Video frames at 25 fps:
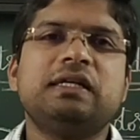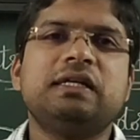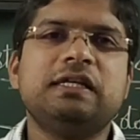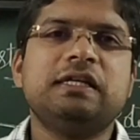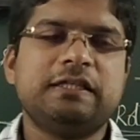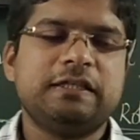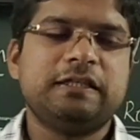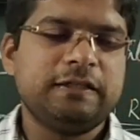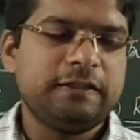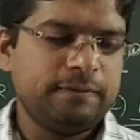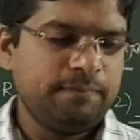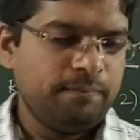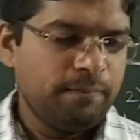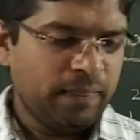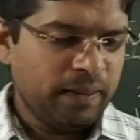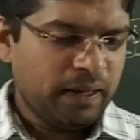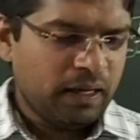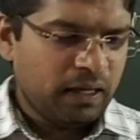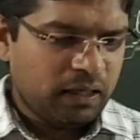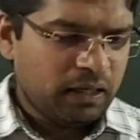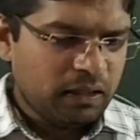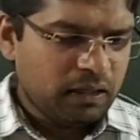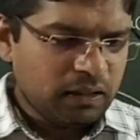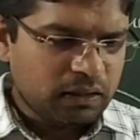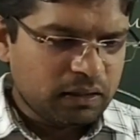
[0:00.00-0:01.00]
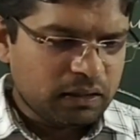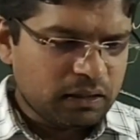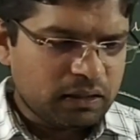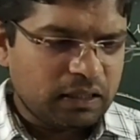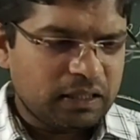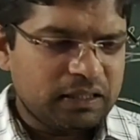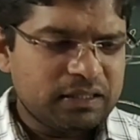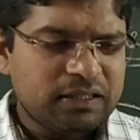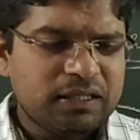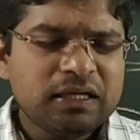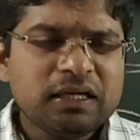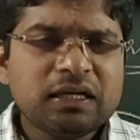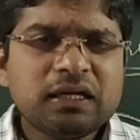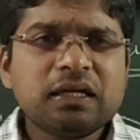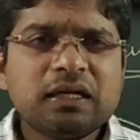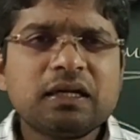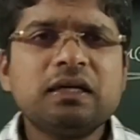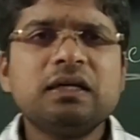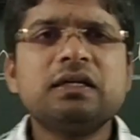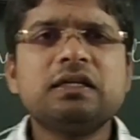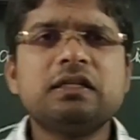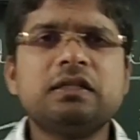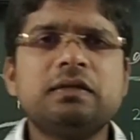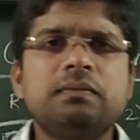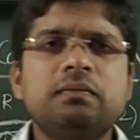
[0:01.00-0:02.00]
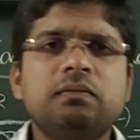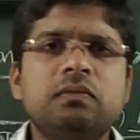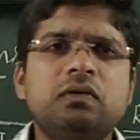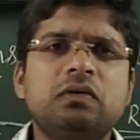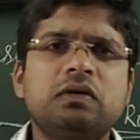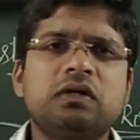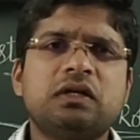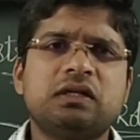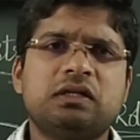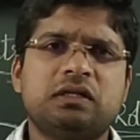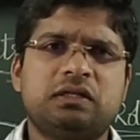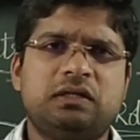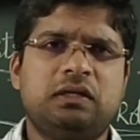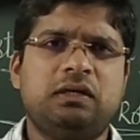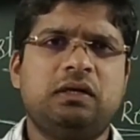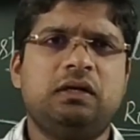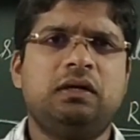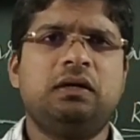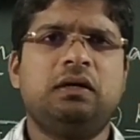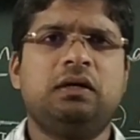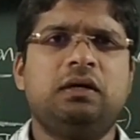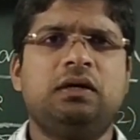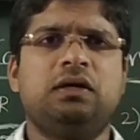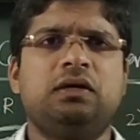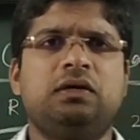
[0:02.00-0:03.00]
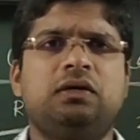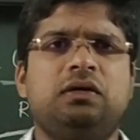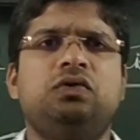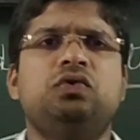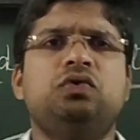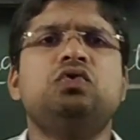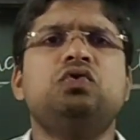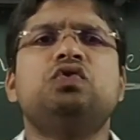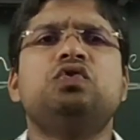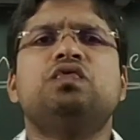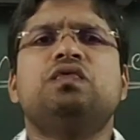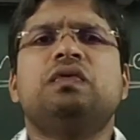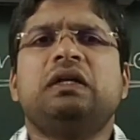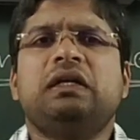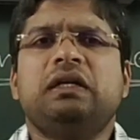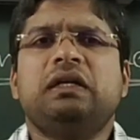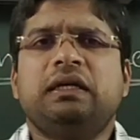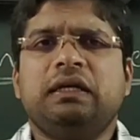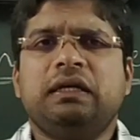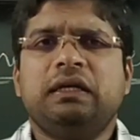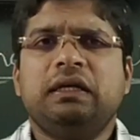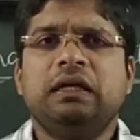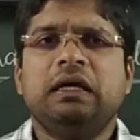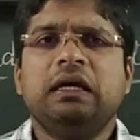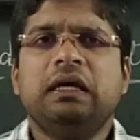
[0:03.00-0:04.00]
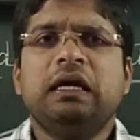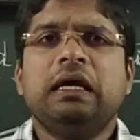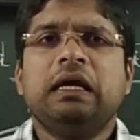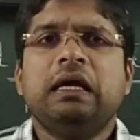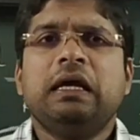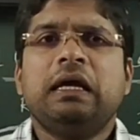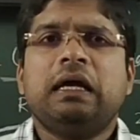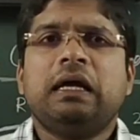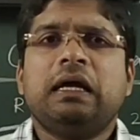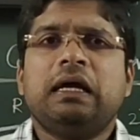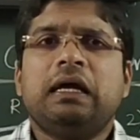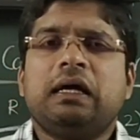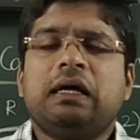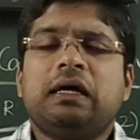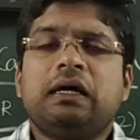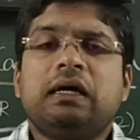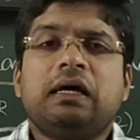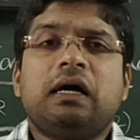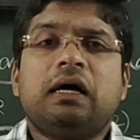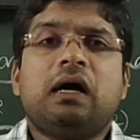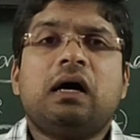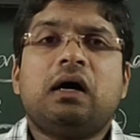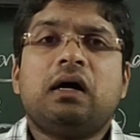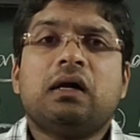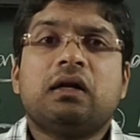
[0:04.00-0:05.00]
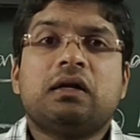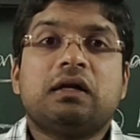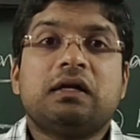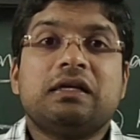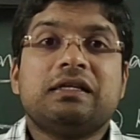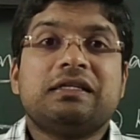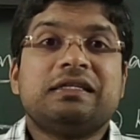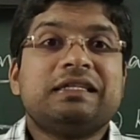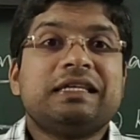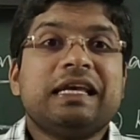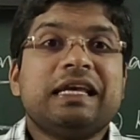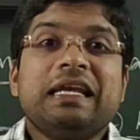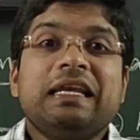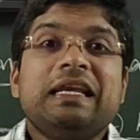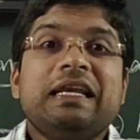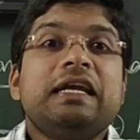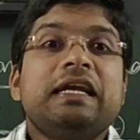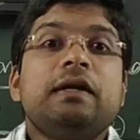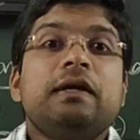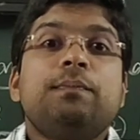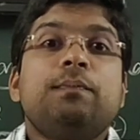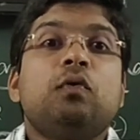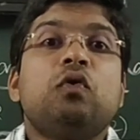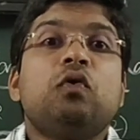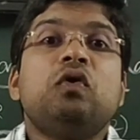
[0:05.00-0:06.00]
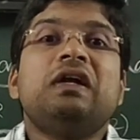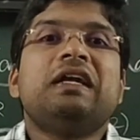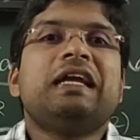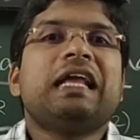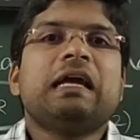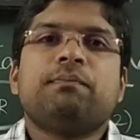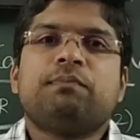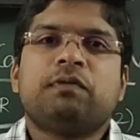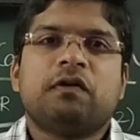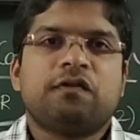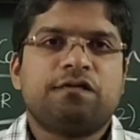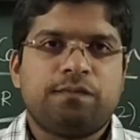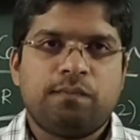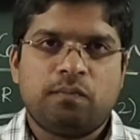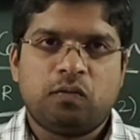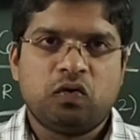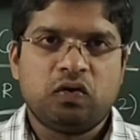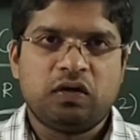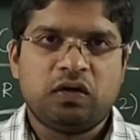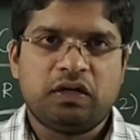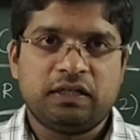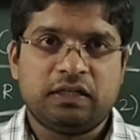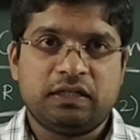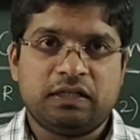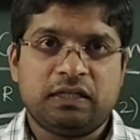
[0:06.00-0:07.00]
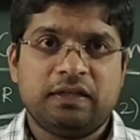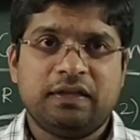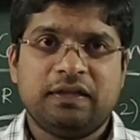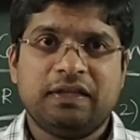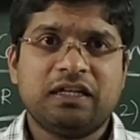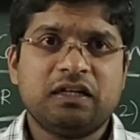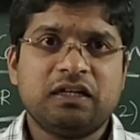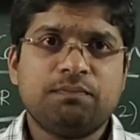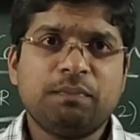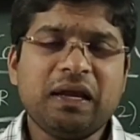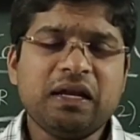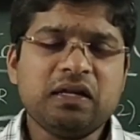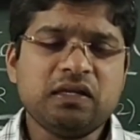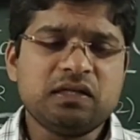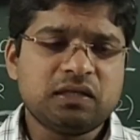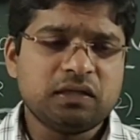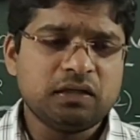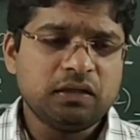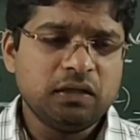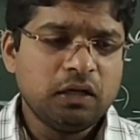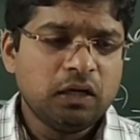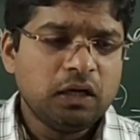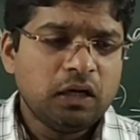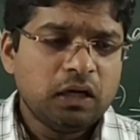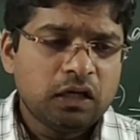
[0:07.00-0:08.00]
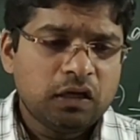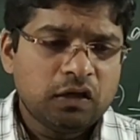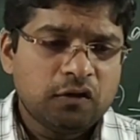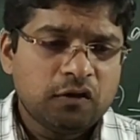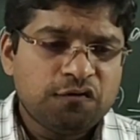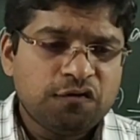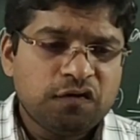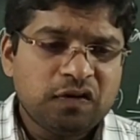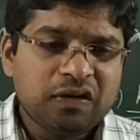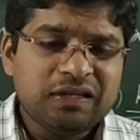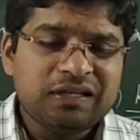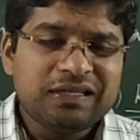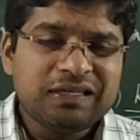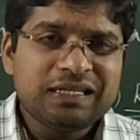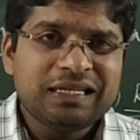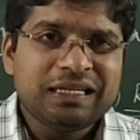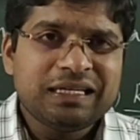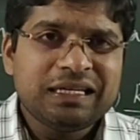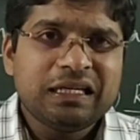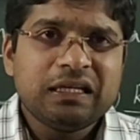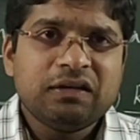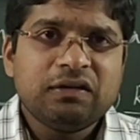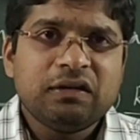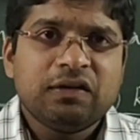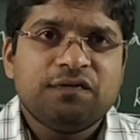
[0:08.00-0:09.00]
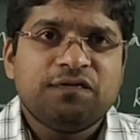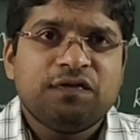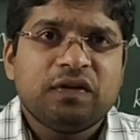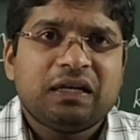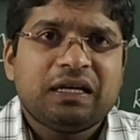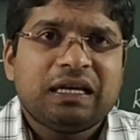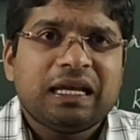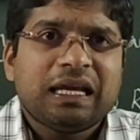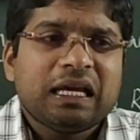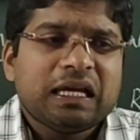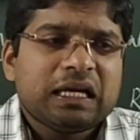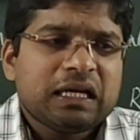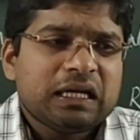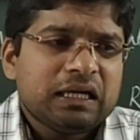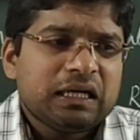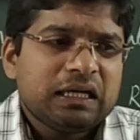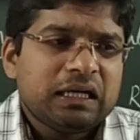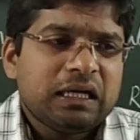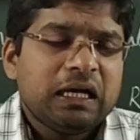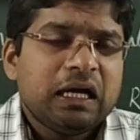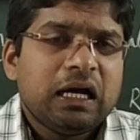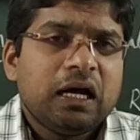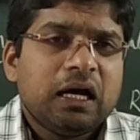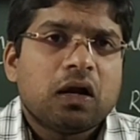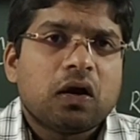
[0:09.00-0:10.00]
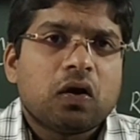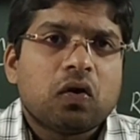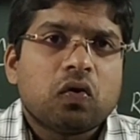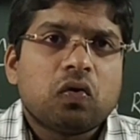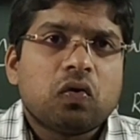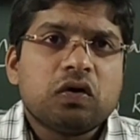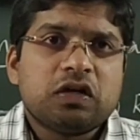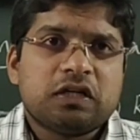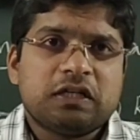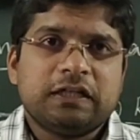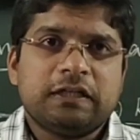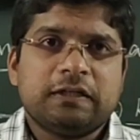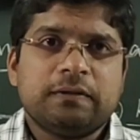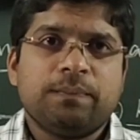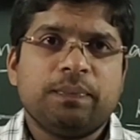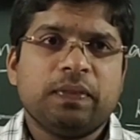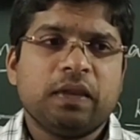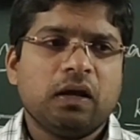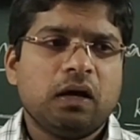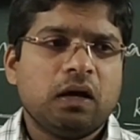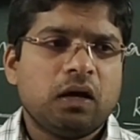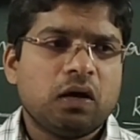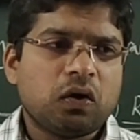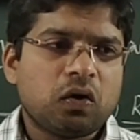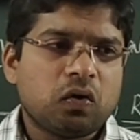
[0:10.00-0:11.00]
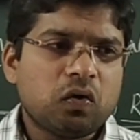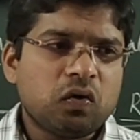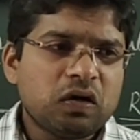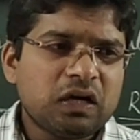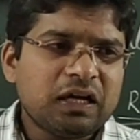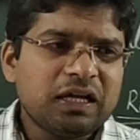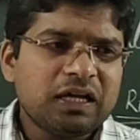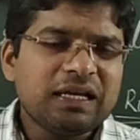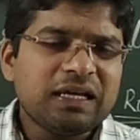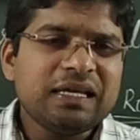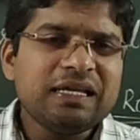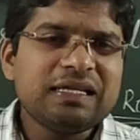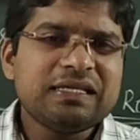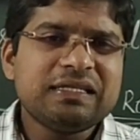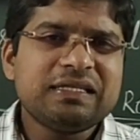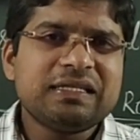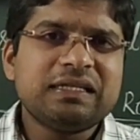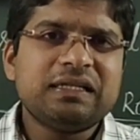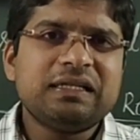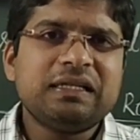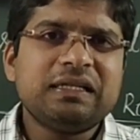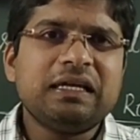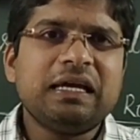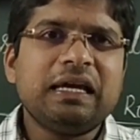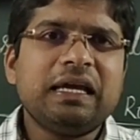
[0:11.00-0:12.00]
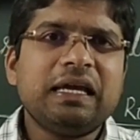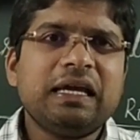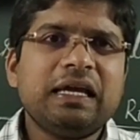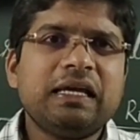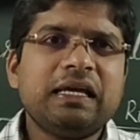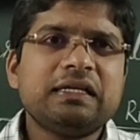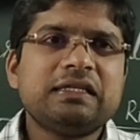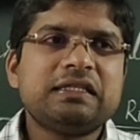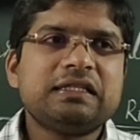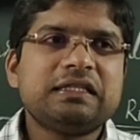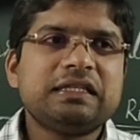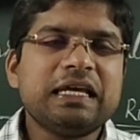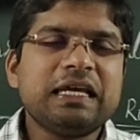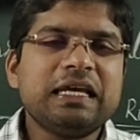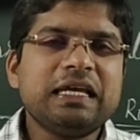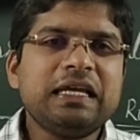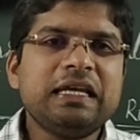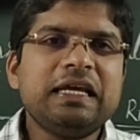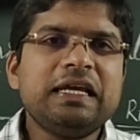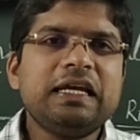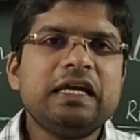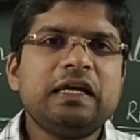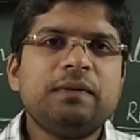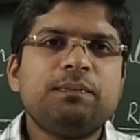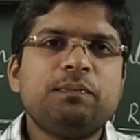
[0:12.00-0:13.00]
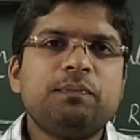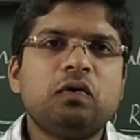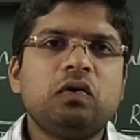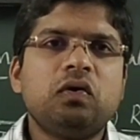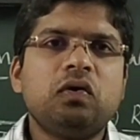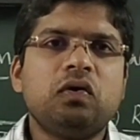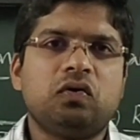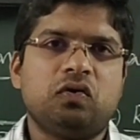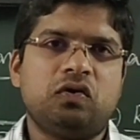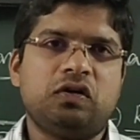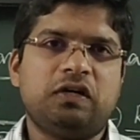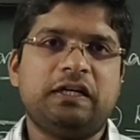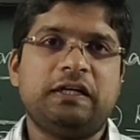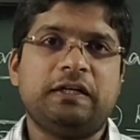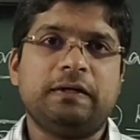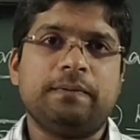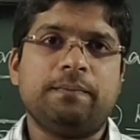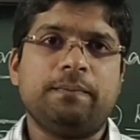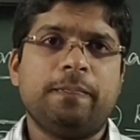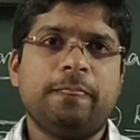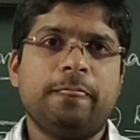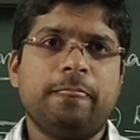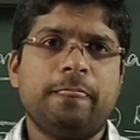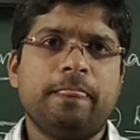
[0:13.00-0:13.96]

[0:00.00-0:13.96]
is here synchronous motors usually are salient pole type of motors. That means if we take a rotor is a salient pole rotor.